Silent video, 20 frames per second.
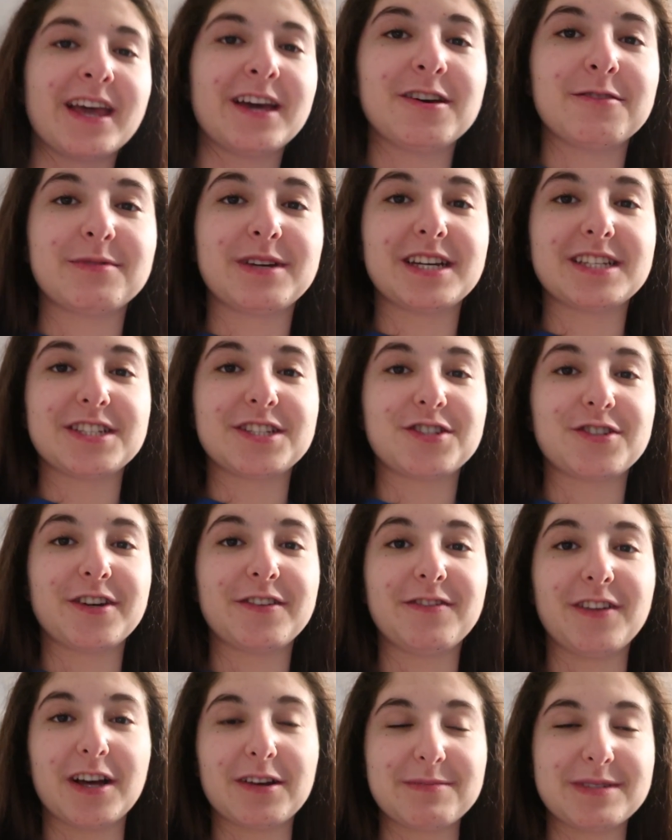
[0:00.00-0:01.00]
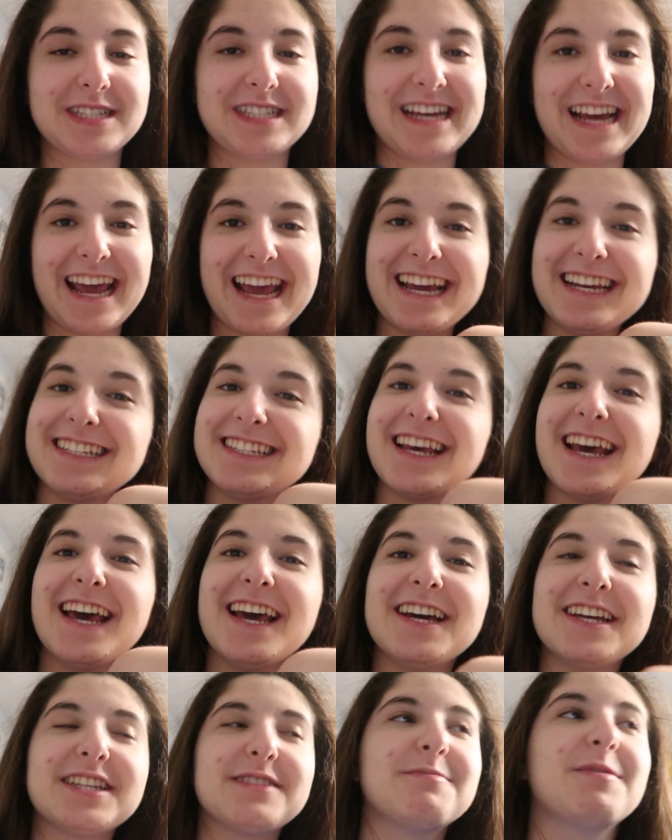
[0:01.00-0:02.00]
Hope you guys enjoyed Vlogmas day 8.
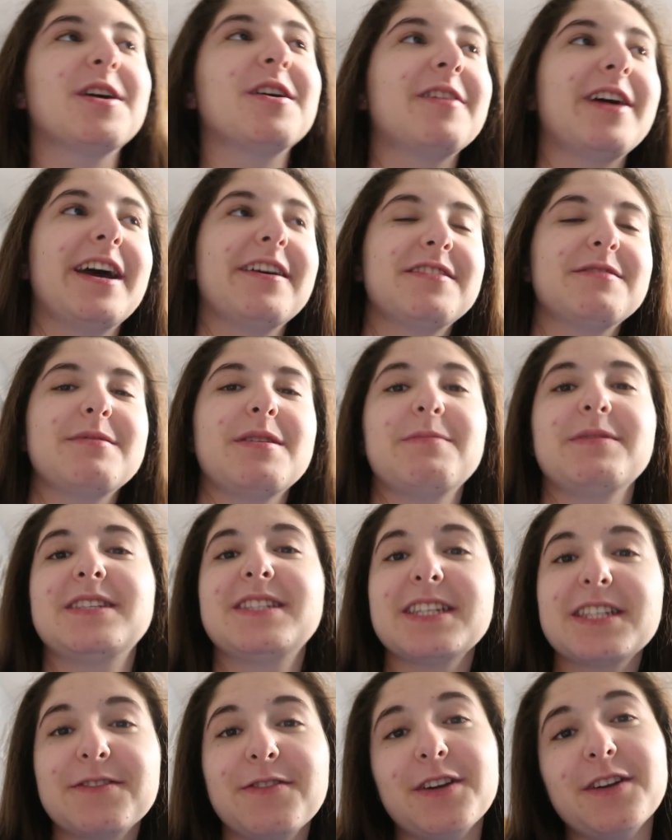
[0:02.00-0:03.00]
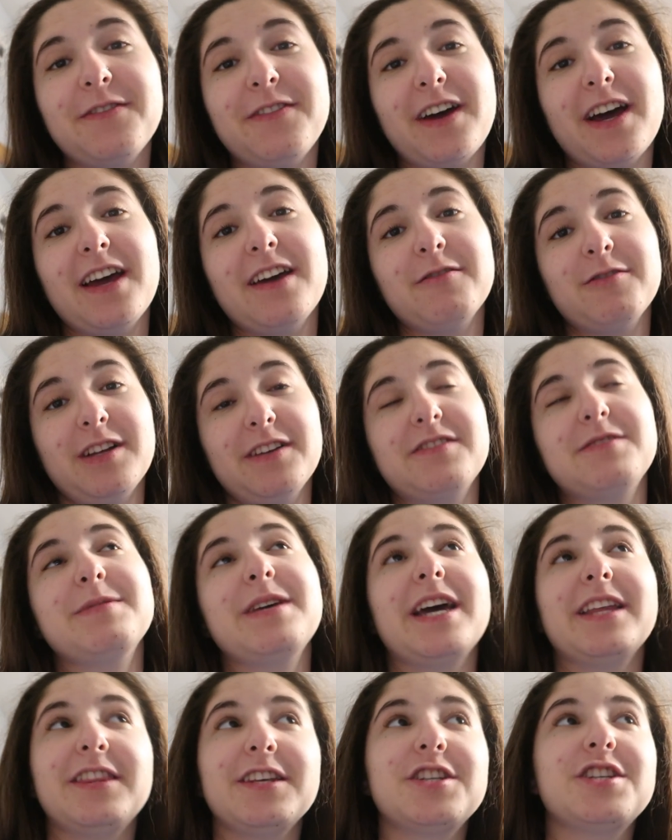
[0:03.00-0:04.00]
Tomorrow I have to be up at 6:45. Well, I have to
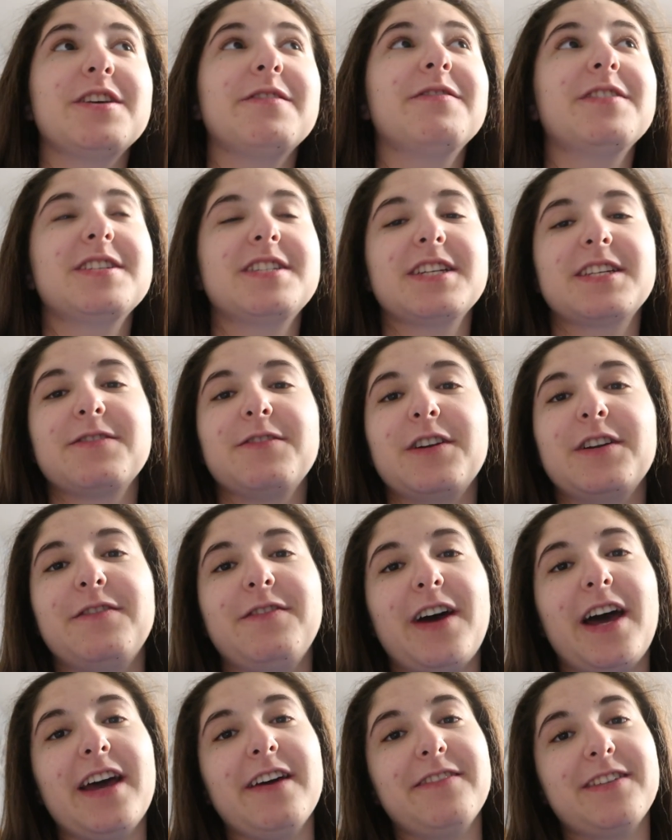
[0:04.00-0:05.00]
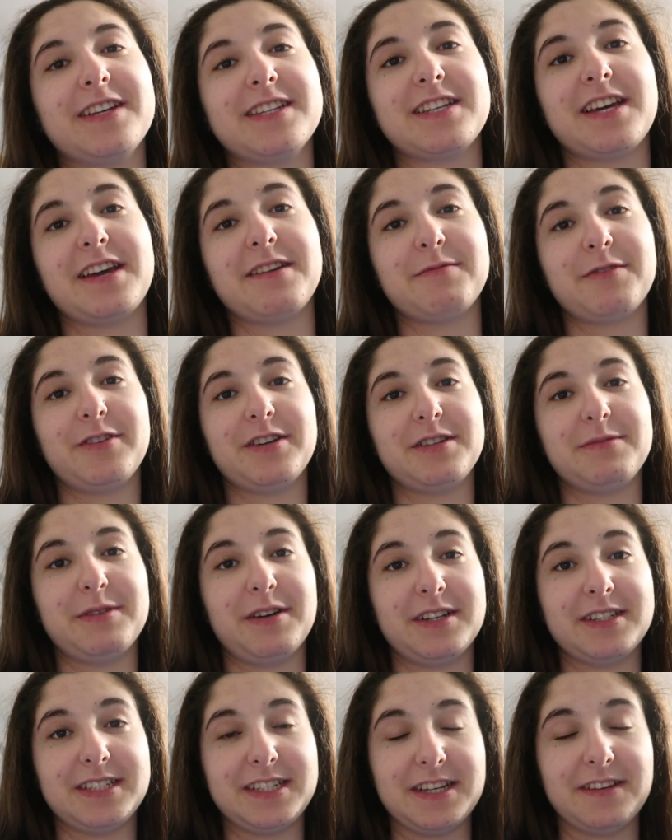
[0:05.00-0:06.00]
be at the gym for 6:45 because I am going to be
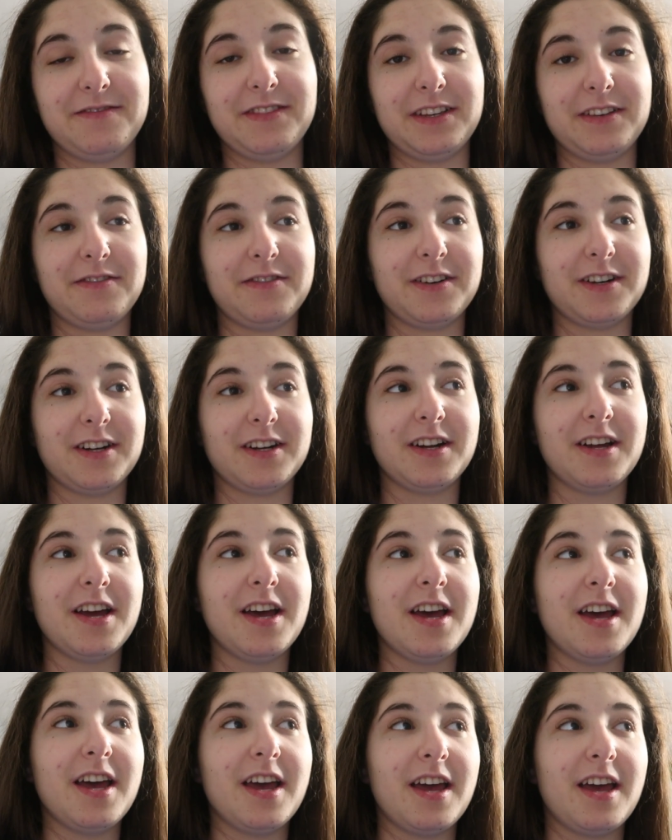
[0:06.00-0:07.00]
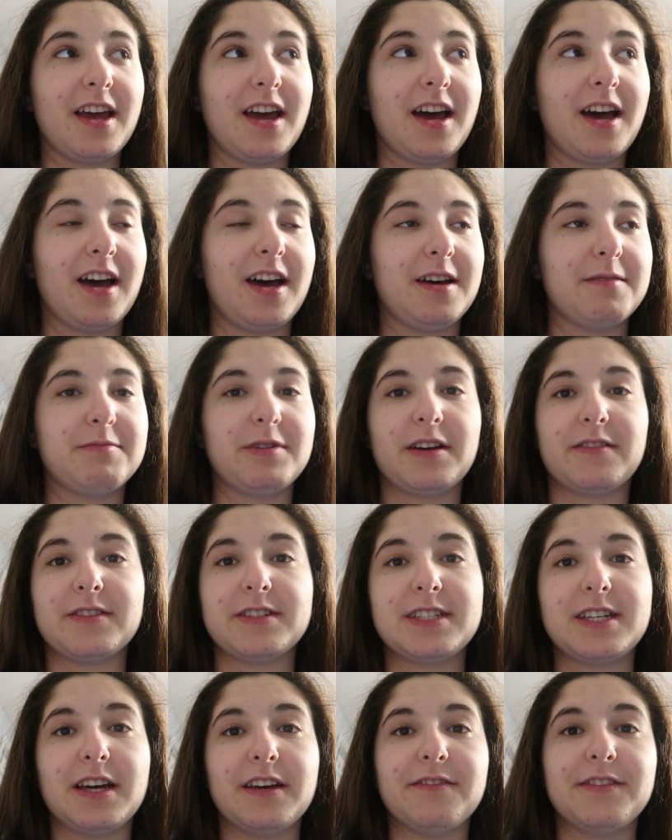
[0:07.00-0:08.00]
on TV for
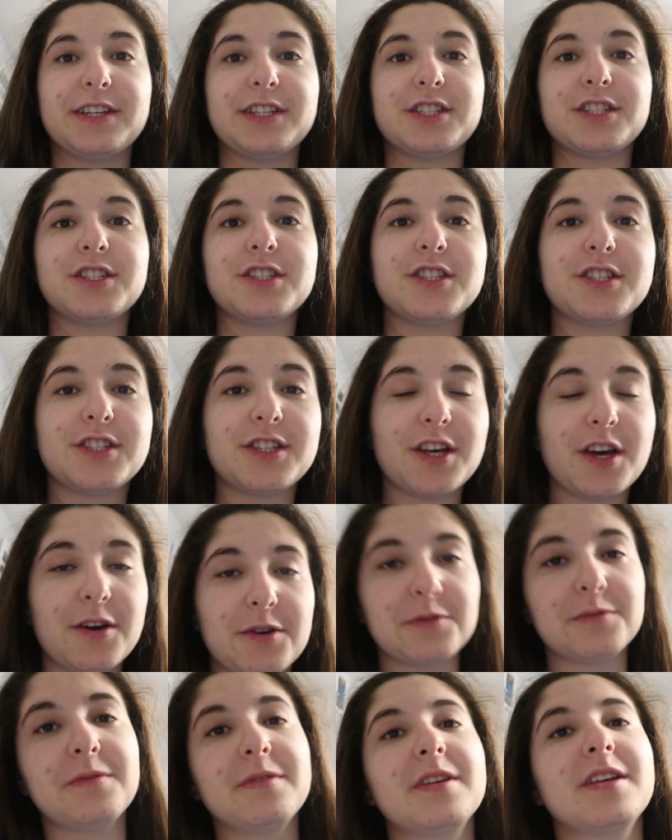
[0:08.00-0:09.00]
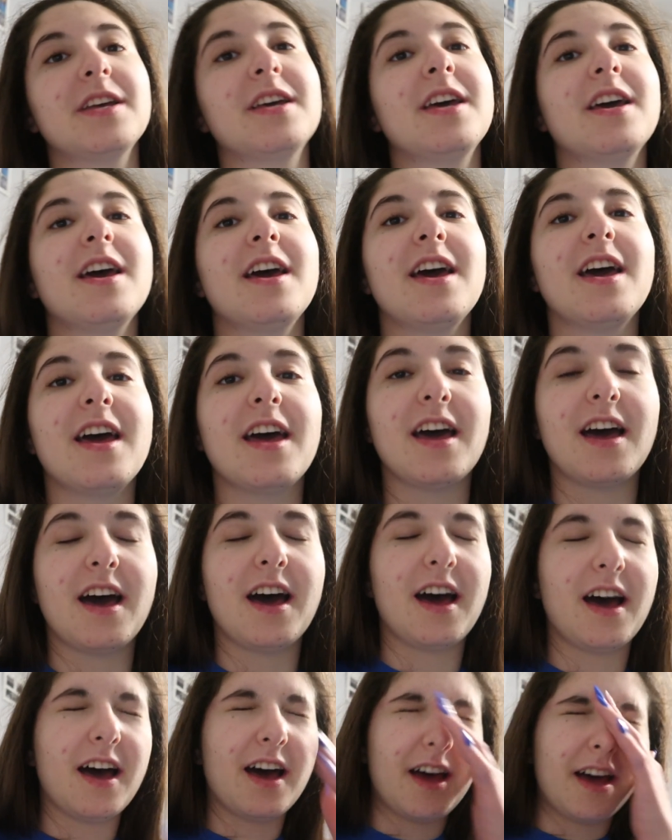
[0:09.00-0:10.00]
breakfast television. So,
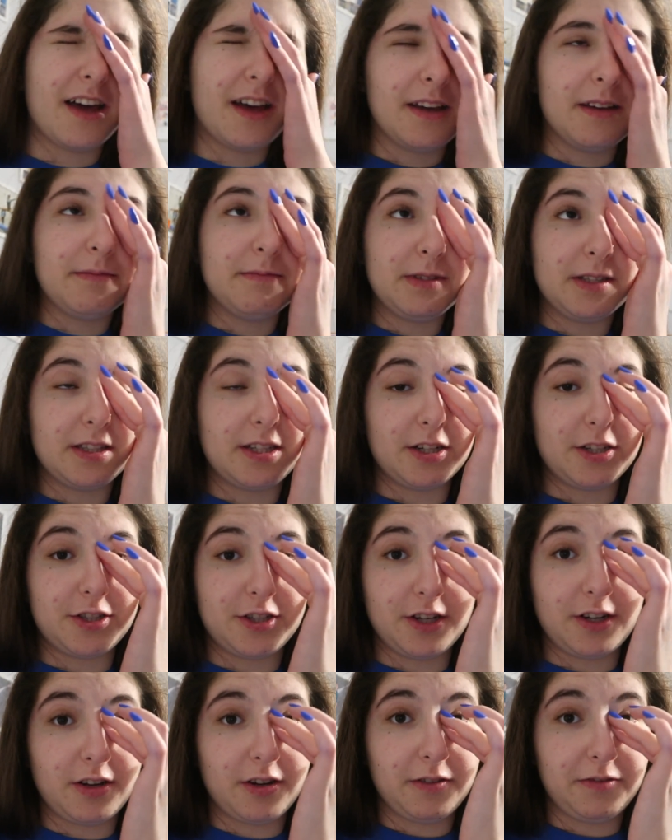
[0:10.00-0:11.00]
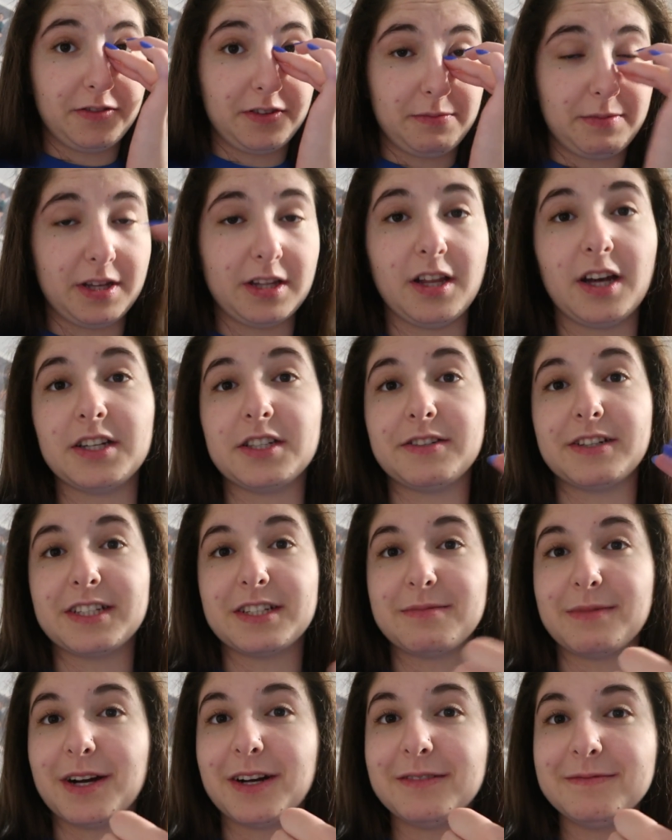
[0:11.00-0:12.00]
there should hopefully be a lot doing
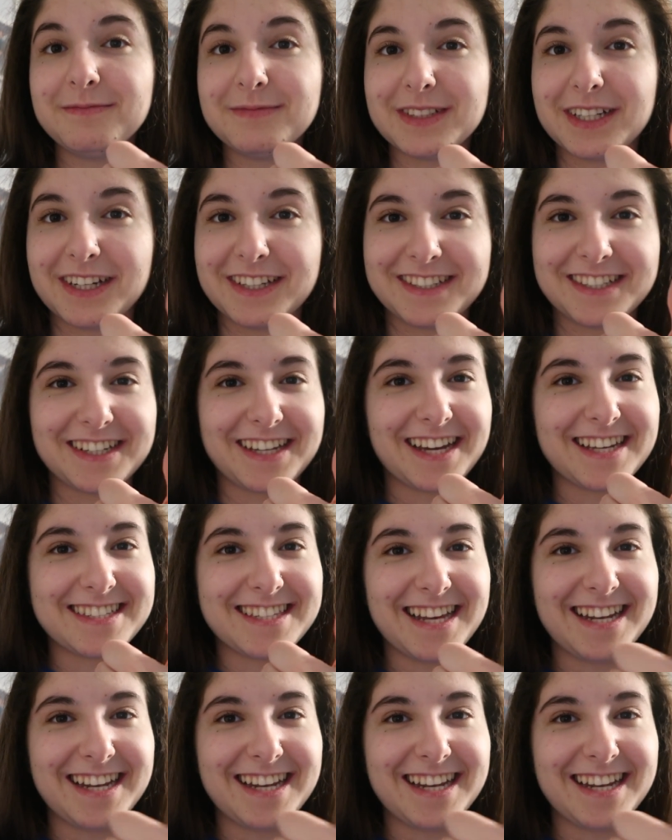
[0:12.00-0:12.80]
tomorrow, and I'll see you guys